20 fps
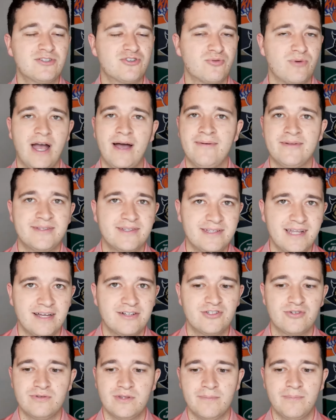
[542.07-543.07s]
Mitchell Robinson
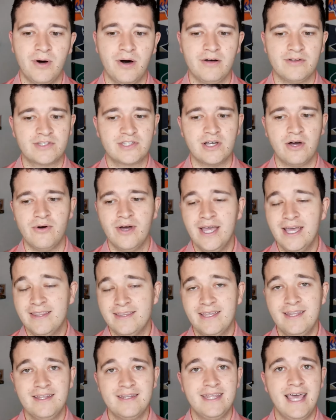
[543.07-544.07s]
not shooting the ball. So at
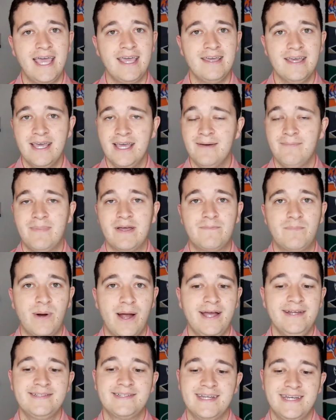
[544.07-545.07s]
the end of the day,
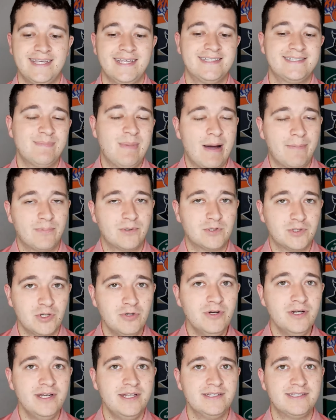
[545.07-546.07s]
McBride's going to get some
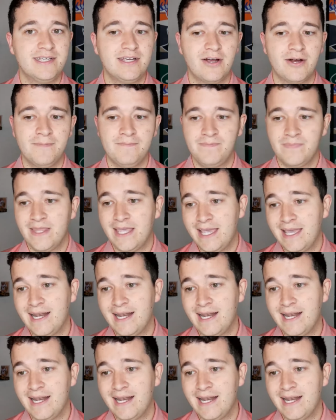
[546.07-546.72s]
opportunities here,